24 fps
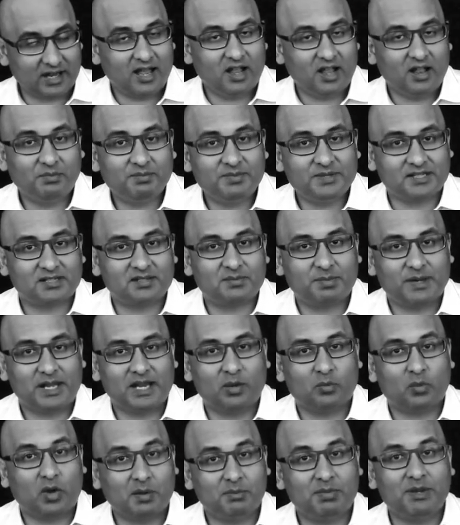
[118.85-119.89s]
helps
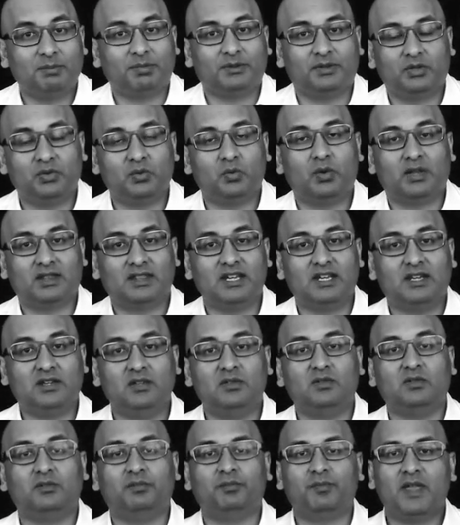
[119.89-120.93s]
explain why people do what they
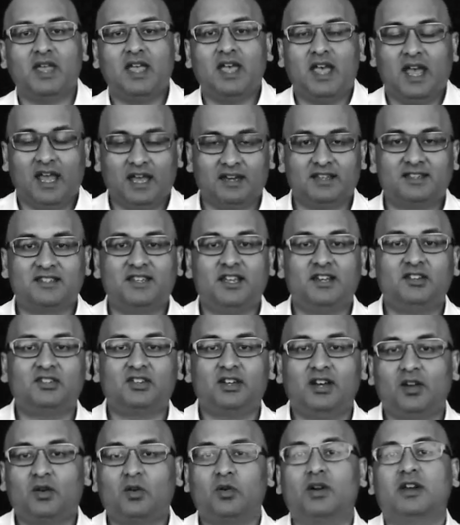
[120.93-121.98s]
do. And
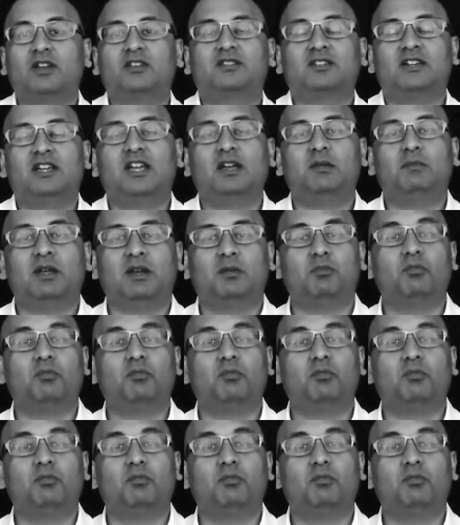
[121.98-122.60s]
essentially, according to him, it